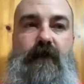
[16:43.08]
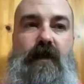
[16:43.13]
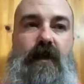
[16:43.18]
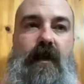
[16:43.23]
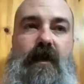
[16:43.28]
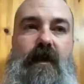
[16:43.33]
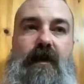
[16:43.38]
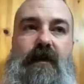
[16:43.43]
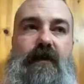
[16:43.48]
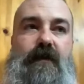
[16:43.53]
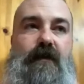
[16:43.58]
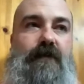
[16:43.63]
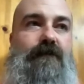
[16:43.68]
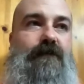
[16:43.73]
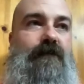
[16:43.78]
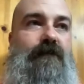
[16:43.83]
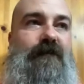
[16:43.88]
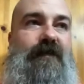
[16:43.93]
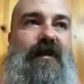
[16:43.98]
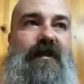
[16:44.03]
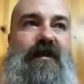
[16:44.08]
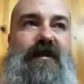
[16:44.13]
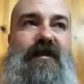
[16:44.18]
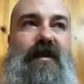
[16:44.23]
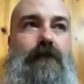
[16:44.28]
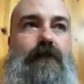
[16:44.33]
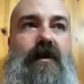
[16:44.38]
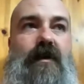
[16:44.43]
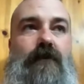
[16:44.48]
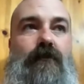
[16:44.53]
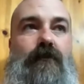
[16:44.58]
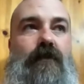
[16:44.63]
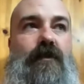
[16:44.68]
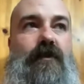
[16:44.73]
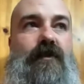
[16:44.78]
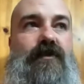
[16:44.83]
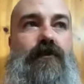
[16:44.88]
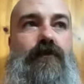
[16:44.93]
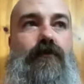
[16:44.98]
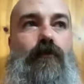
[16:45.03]
And so I'm not really
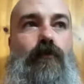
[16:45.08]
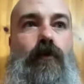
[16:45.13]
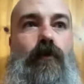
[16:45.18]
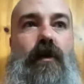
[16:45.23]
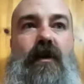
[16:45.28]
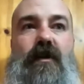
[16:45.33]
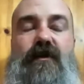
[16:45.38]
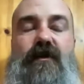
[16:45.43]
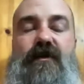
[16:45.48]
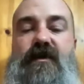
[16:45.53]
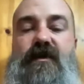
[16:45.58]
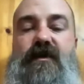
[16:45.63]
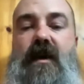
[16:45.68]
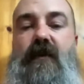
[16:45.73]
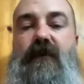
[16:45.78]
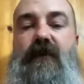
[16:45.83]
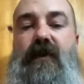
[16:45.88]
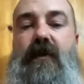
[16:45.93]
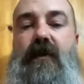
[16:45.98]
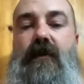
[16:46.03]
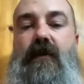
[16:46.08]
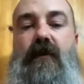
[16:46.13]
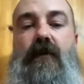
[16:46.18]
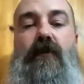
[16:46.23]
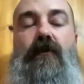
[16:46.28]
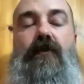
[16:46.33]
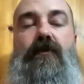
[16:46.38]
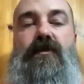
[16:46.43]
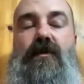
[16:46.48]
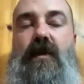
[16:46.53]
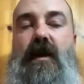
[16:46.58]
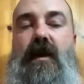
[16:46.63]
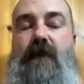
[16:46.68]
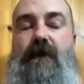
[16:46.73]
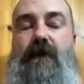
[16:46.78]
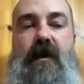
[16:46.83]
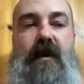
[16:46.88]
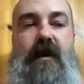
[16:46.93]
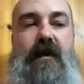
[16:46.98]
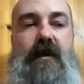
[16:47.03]
sure what else is out there. I know there's a lot of
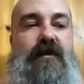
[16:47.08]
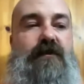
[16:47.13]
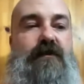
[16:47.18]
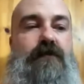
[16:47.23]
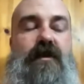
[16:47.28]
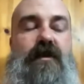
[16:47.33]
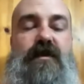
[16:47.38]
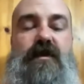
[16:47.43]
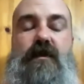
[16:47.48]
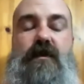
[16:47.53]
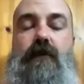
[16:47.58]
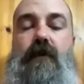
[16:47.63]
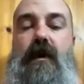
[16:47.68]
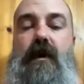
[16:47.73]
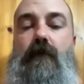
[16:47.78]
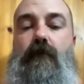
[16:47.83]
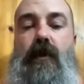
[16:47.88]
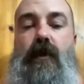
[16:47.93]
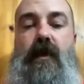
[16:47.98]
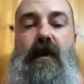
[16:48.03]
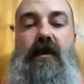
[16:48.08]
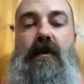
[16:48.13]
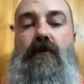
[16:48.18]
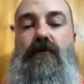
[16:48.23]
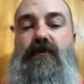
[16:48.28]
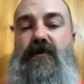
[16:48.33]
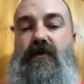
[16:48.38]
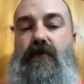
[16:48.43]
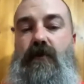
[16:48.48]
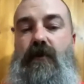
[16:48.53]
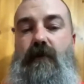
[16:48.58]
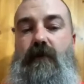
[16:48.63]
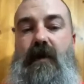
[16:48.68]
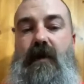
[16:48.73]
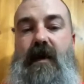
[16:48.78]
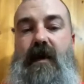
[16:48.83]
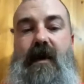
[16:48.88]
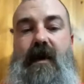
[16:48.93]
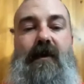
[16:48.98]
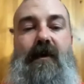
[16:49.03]
fans buzzing about bringing Ozuna
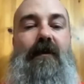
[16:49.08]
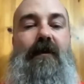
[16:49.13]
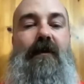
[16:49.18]
back.